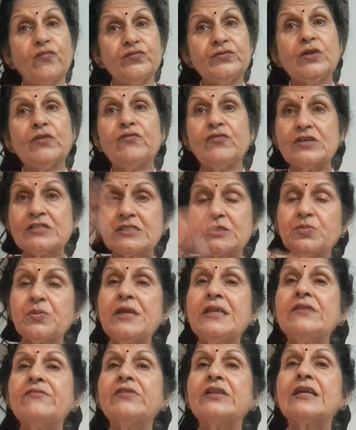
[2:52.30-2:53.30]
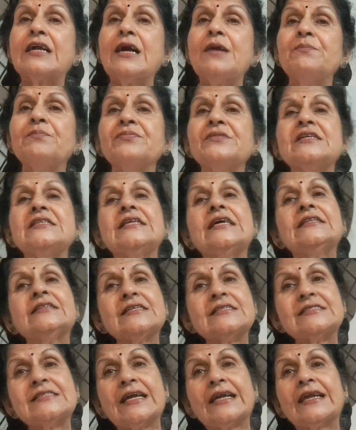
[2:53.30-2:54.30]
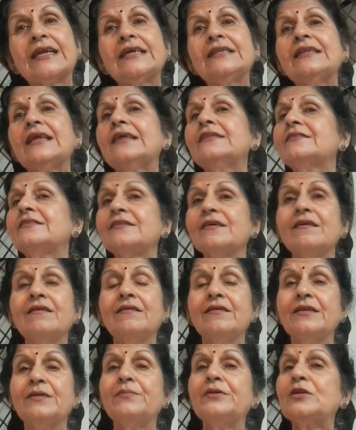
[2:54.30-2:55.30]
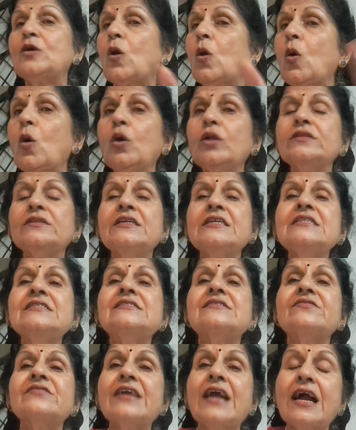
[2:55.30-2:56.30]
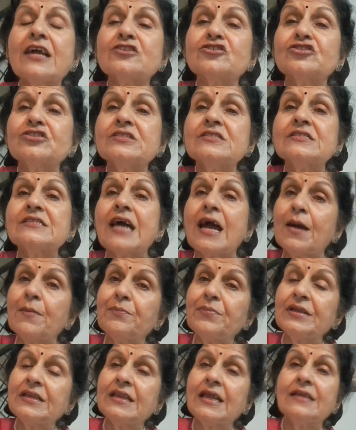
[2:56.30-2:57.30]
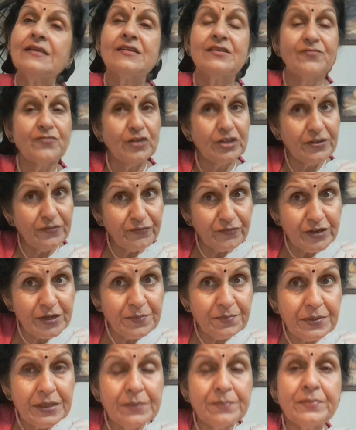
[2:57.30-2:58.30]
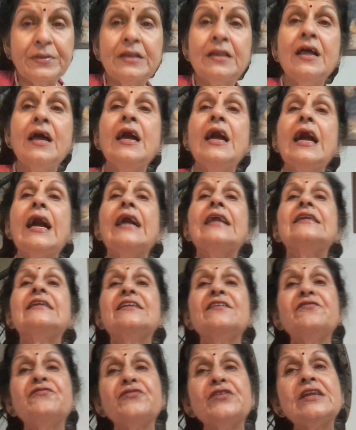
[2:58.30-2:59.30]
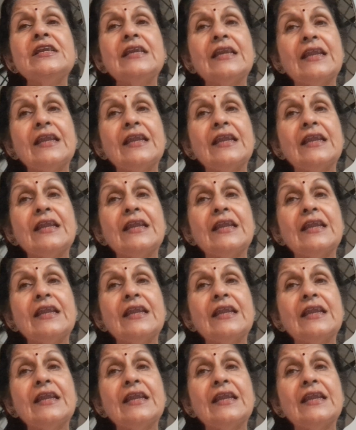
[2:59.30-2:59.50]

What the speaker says: the first one will come, then the second and third. But all these reactions happen for different people at different